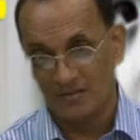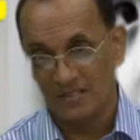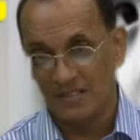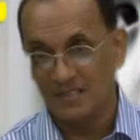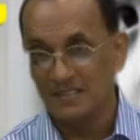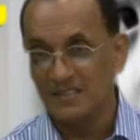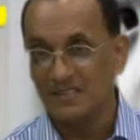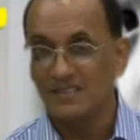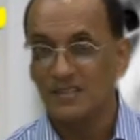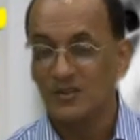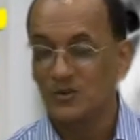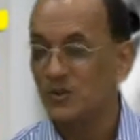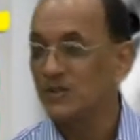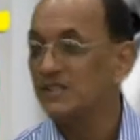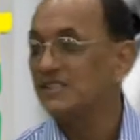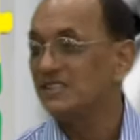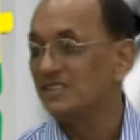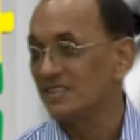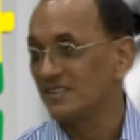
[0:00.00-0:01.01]
that is the
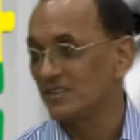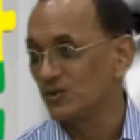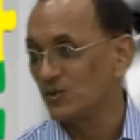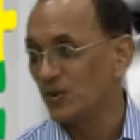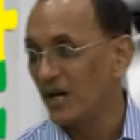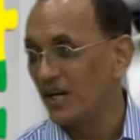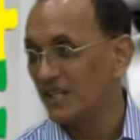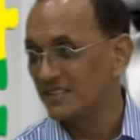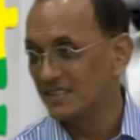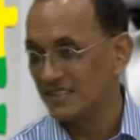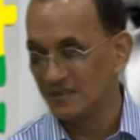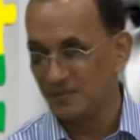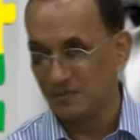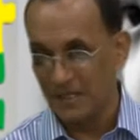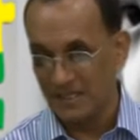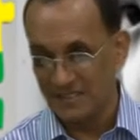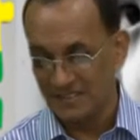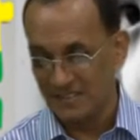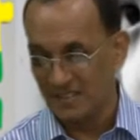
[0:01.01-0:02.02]
question to ask
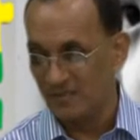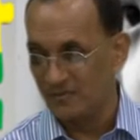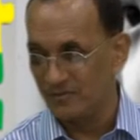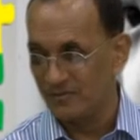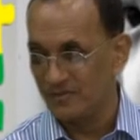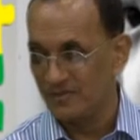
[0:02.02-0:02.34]
myself.